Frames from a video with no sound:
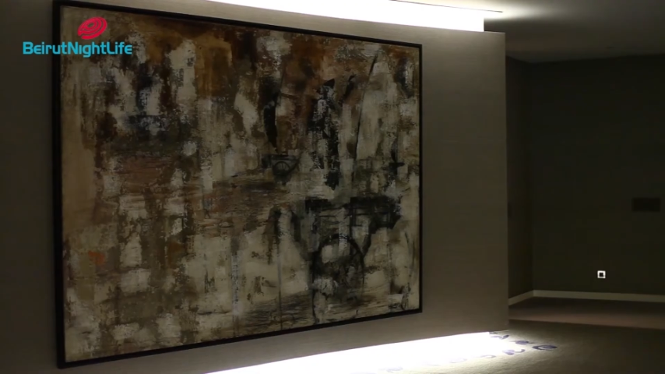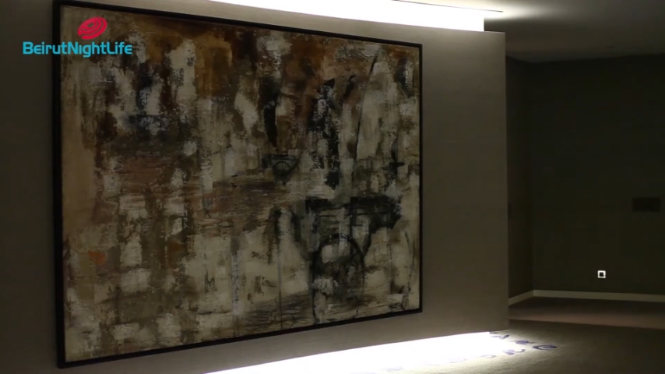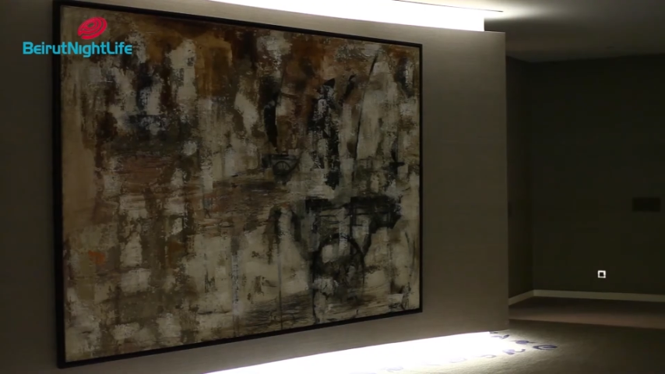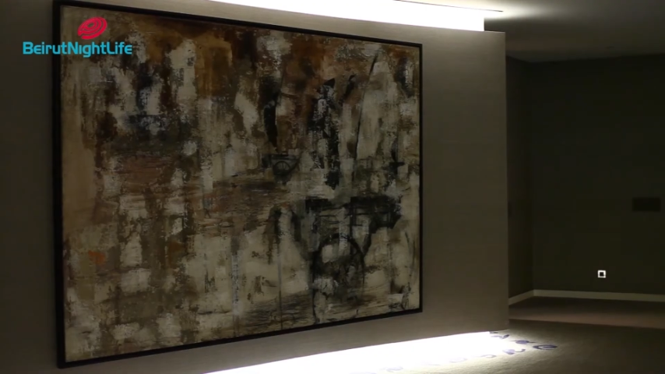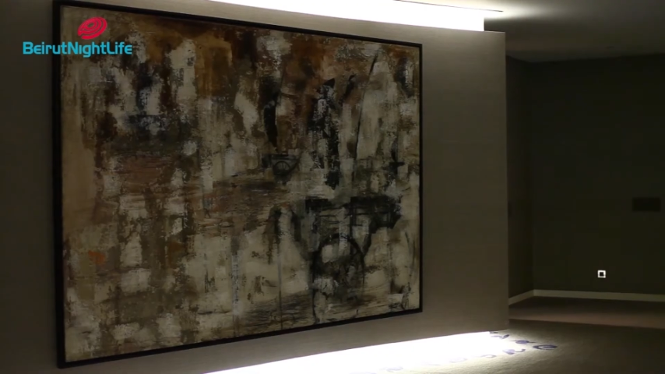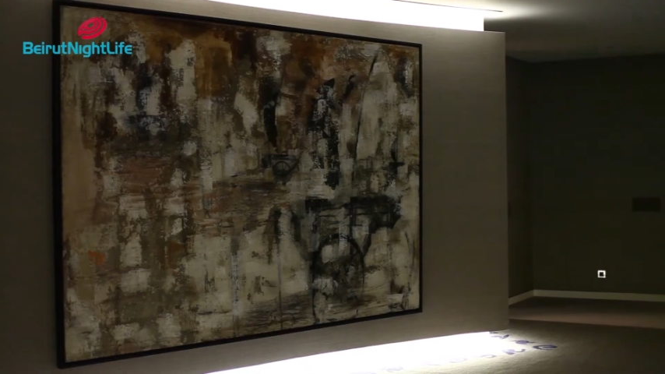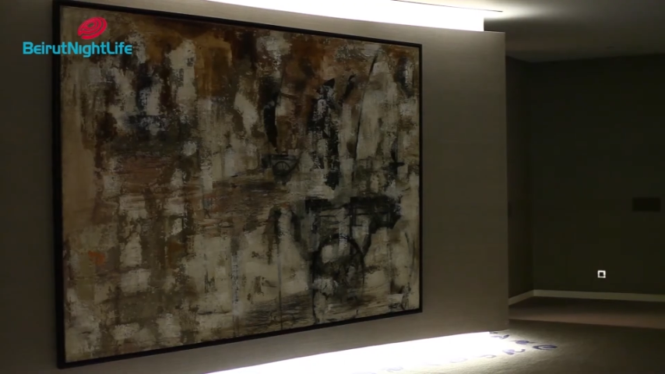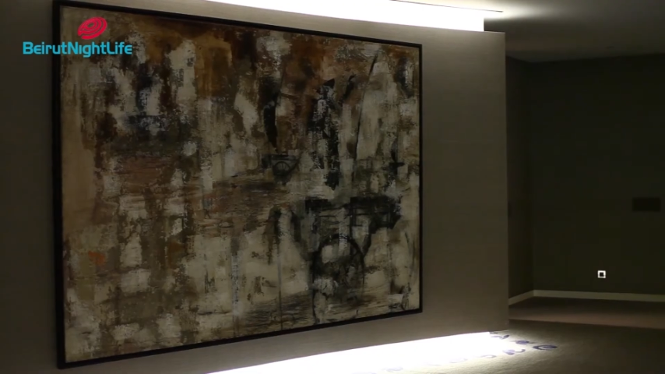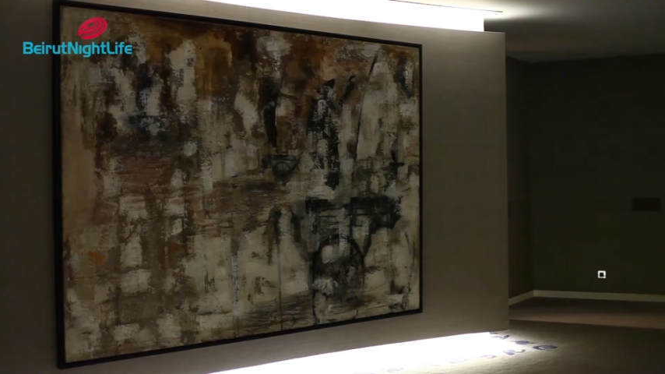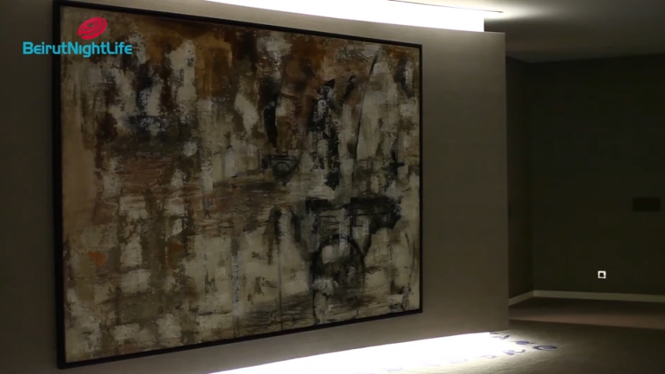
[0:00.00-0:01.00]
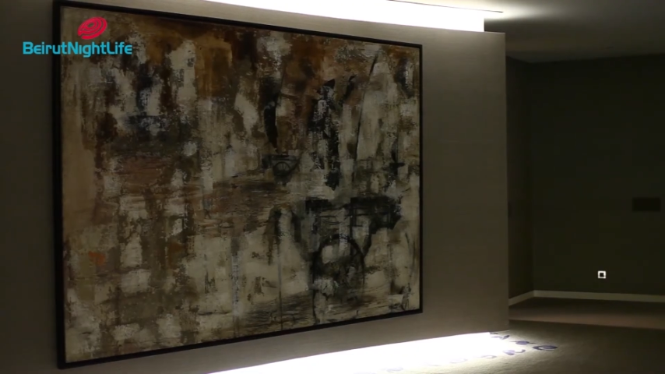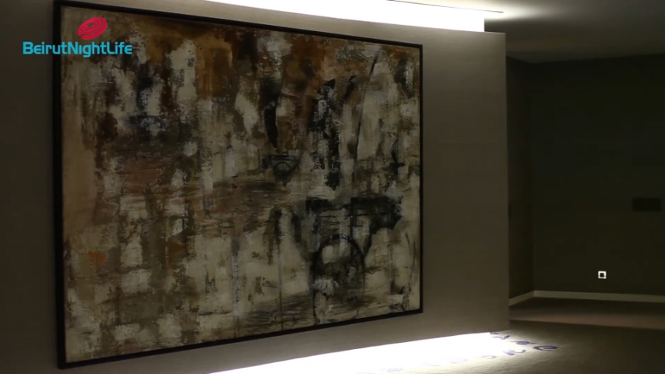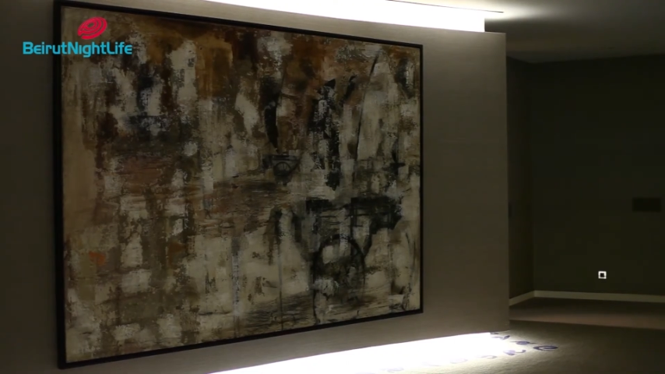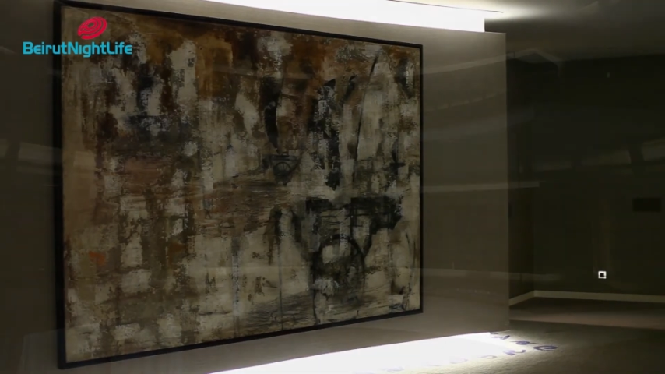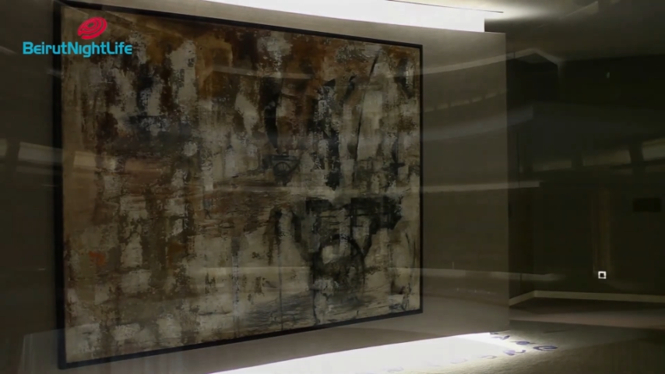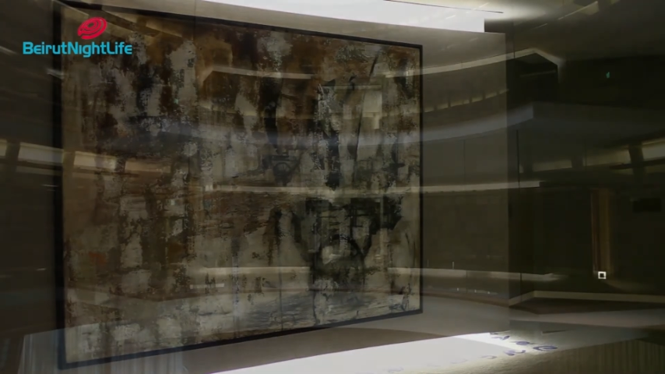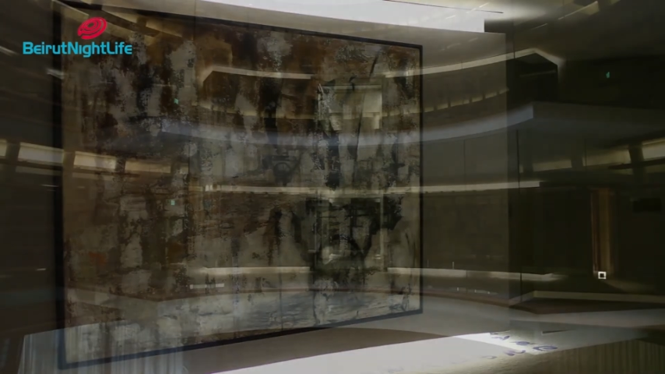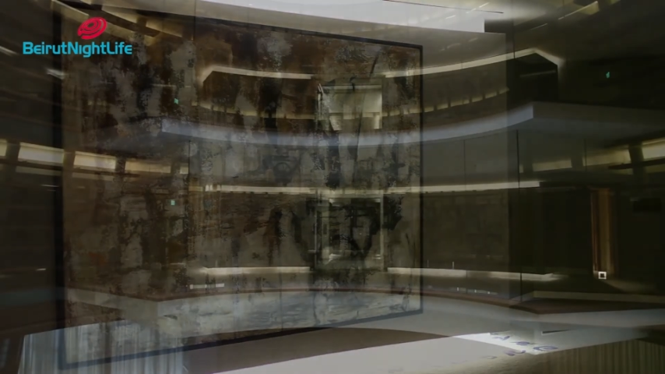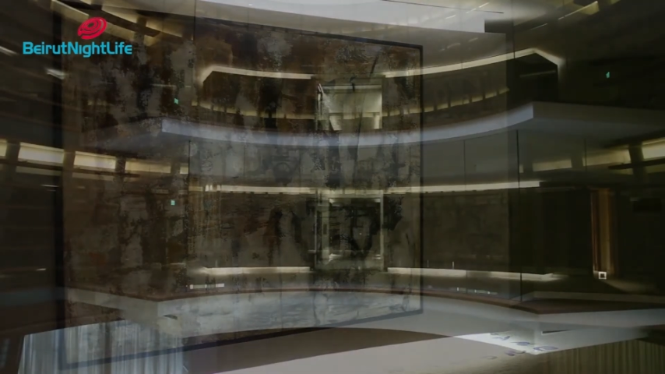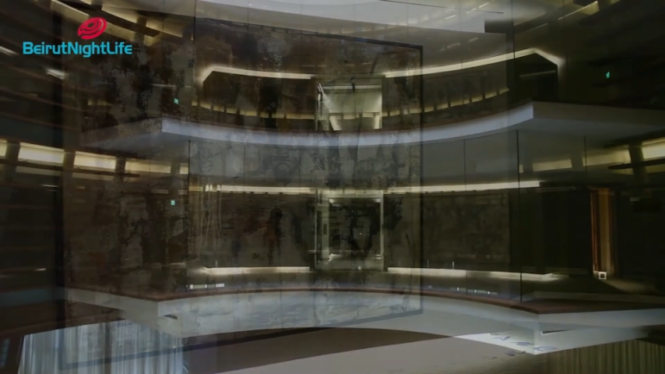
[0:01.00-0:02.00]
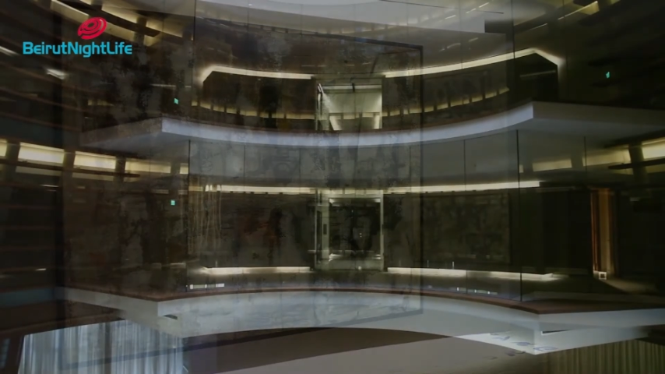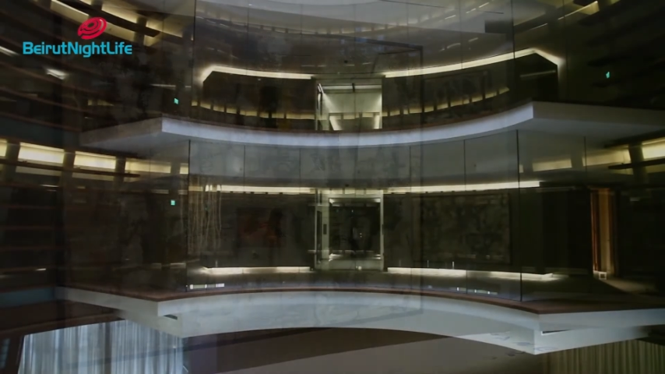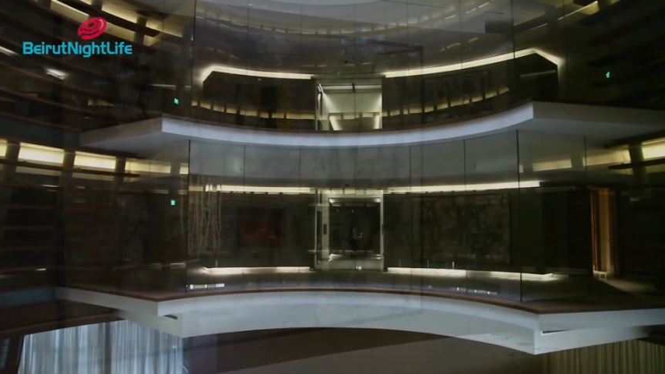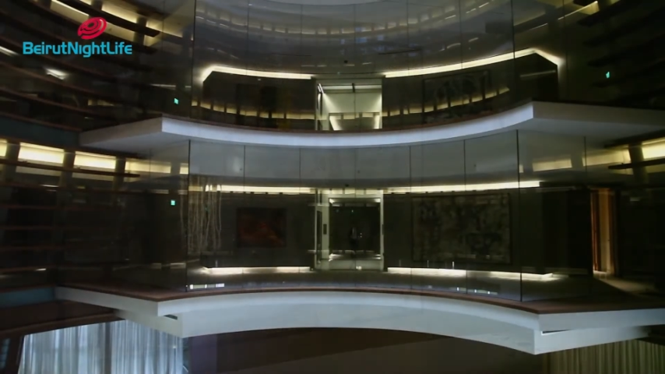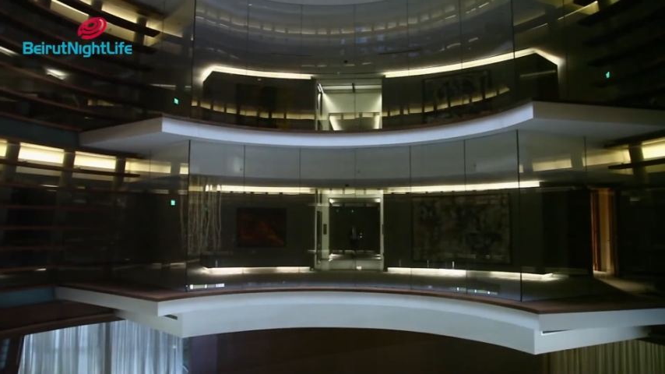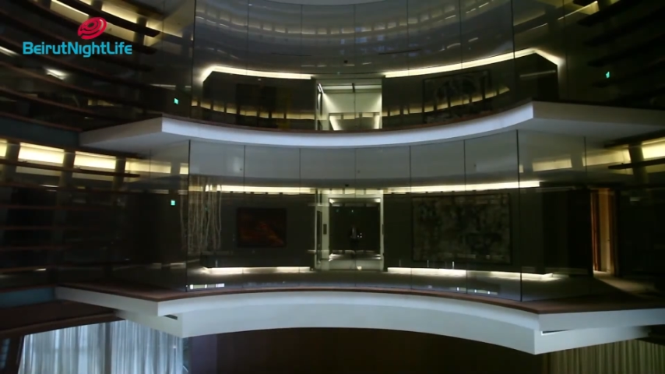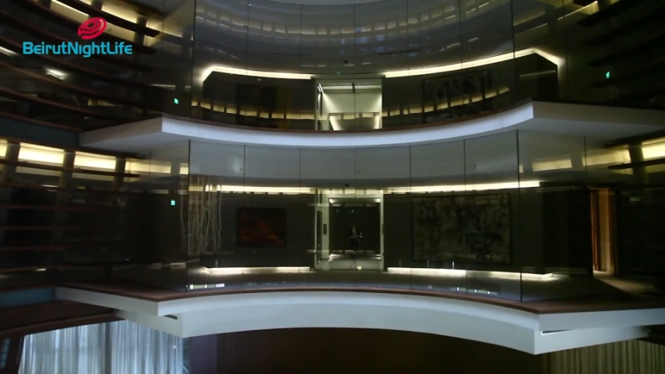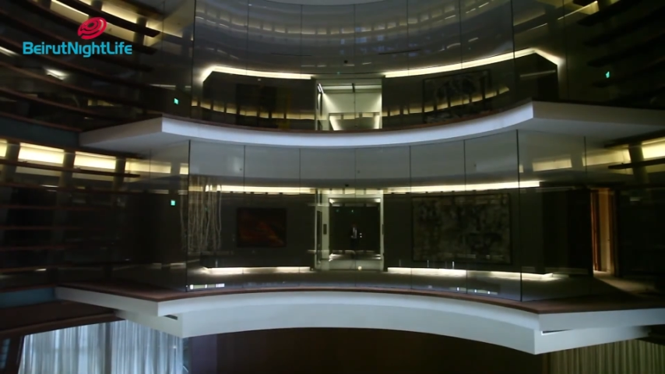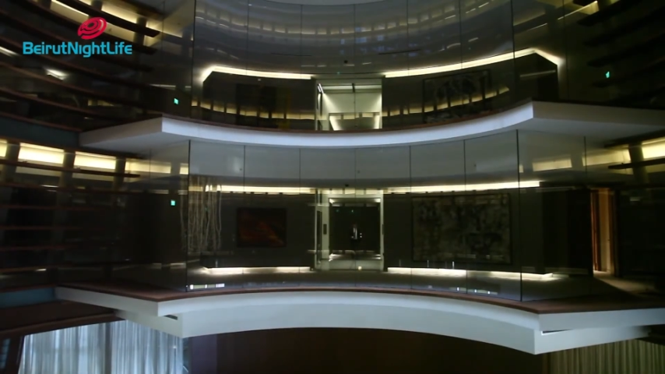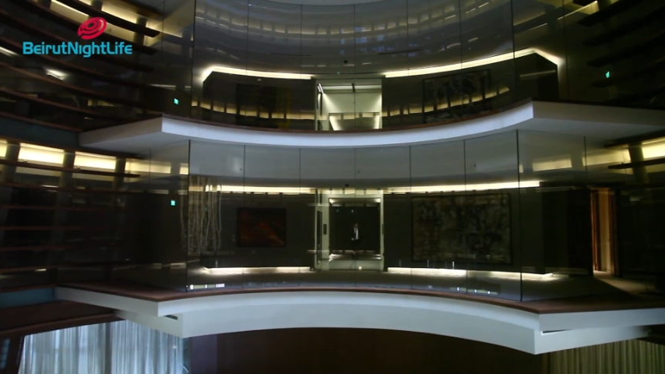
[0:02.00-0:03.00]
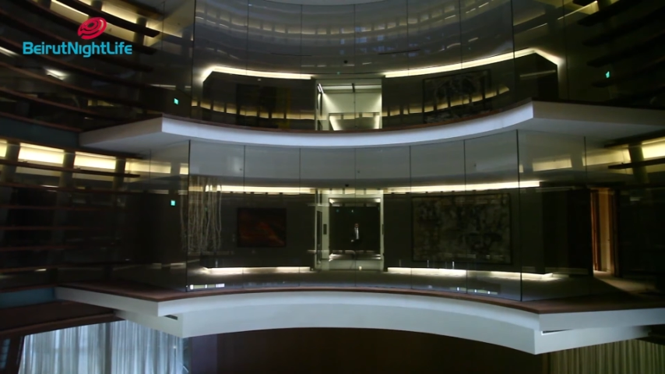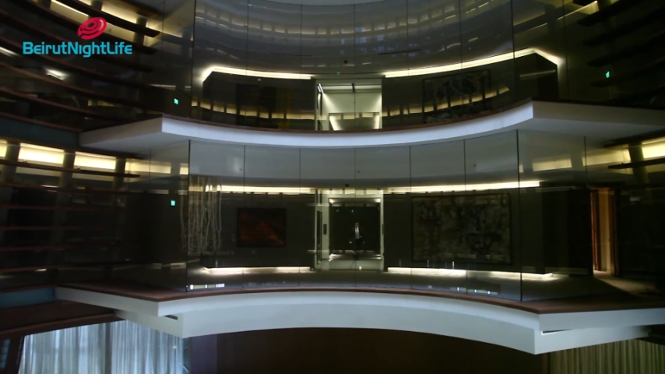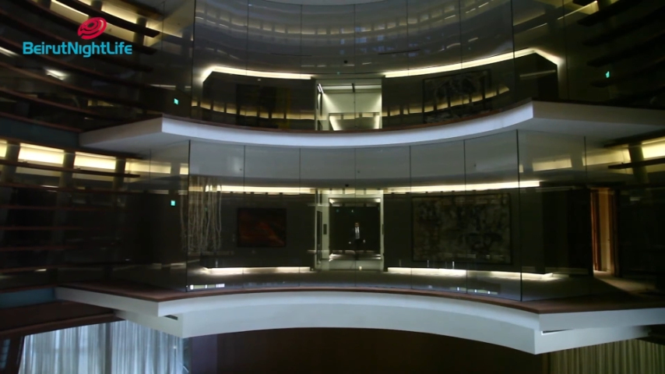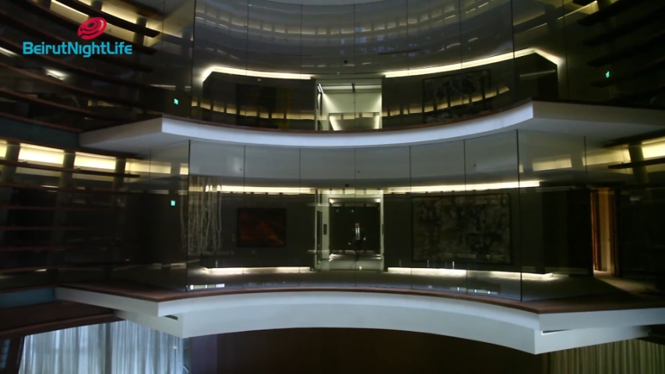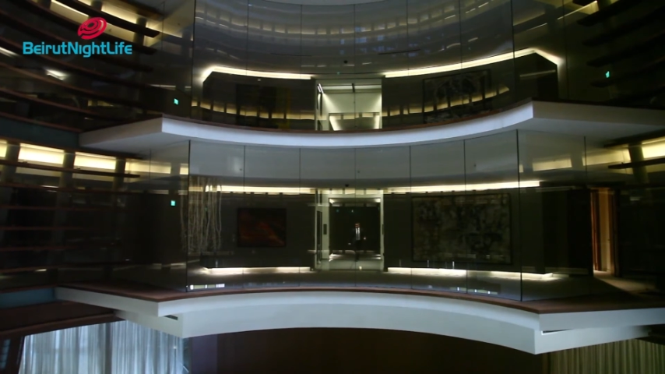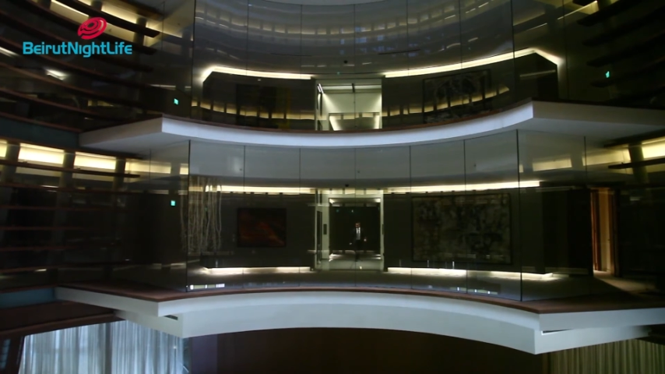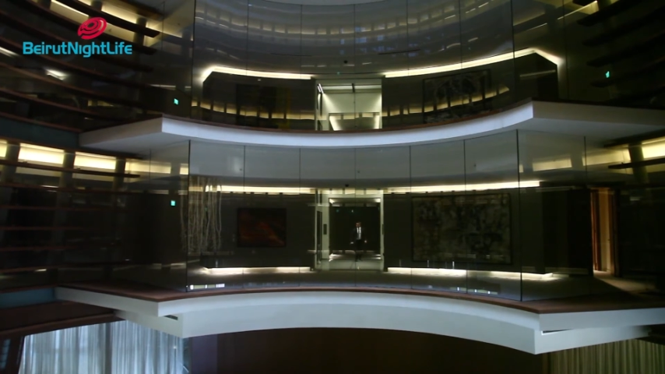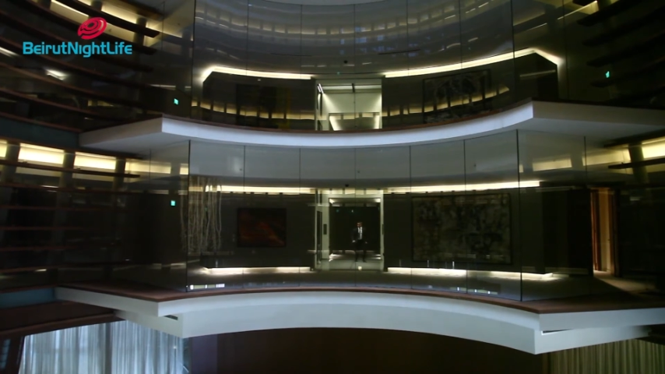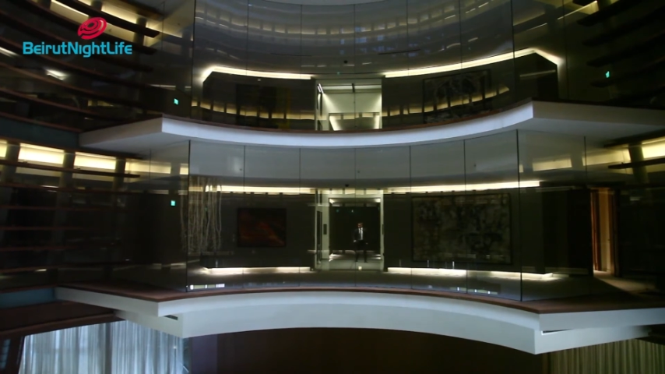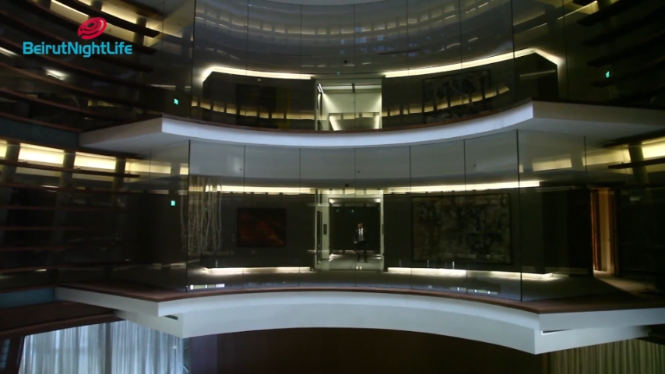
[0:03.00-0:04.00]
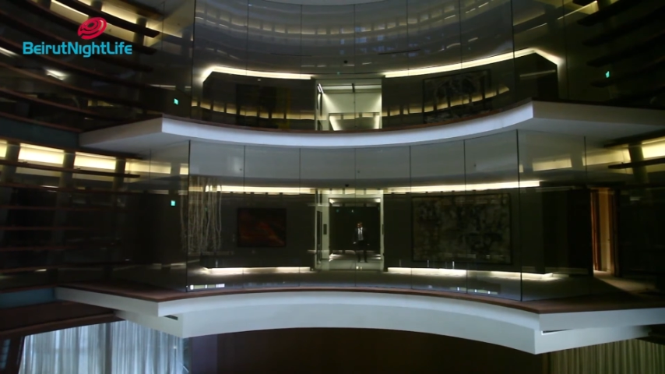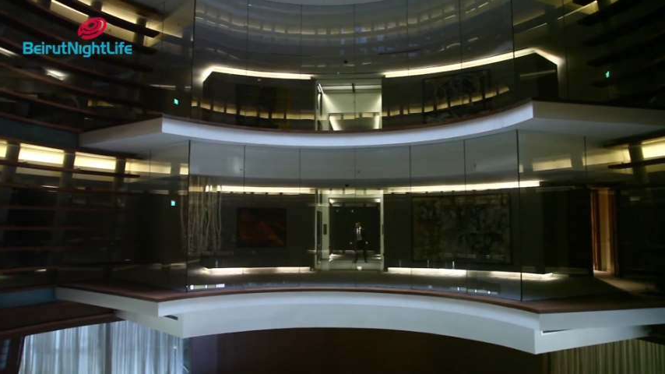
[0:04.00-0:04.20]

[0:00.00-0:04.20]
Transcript: Nobody's mouth can be seen.